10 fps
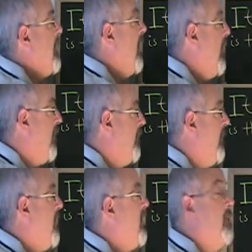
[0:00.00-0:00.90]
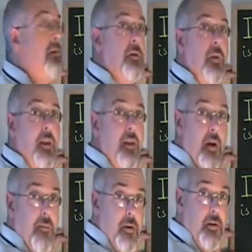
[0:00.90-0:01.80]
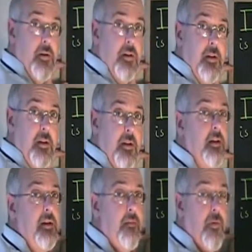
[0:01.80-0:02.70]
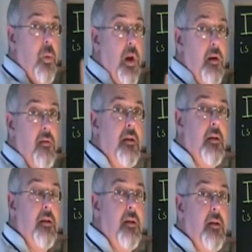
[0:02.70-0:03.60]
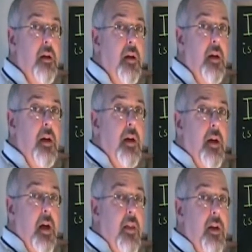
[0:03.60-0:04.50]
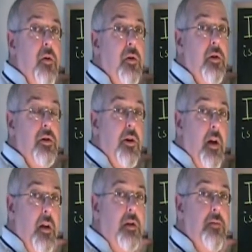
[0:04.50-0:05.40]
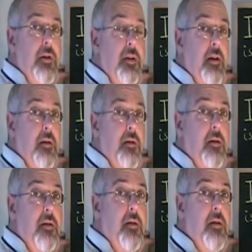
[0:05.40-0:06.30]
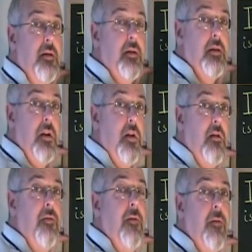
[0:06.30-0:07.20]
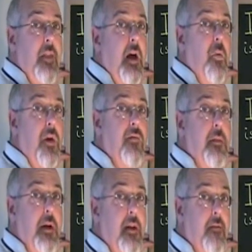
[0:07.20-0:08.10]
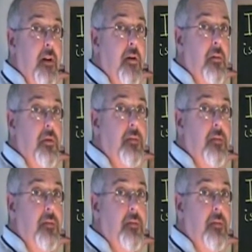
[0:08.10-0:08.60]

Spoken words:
all variables with numbers except for one. And then you'll use your algebra skills to solve for that one remaining variable.